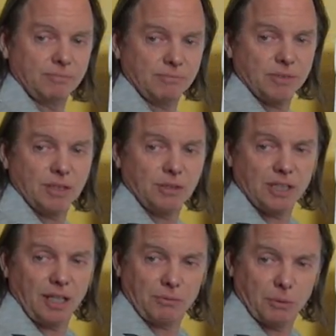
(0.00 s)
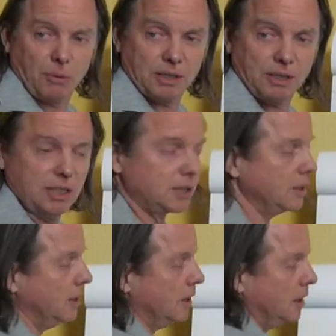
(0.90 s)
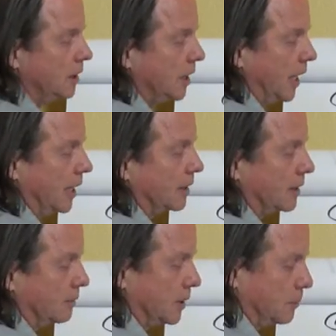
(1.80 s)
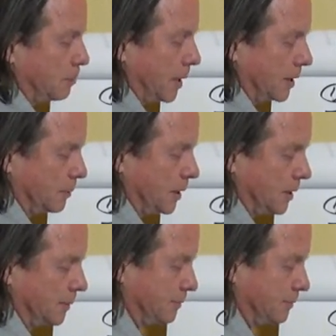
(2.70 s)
So you just have to watch this, the angle of this bottom here.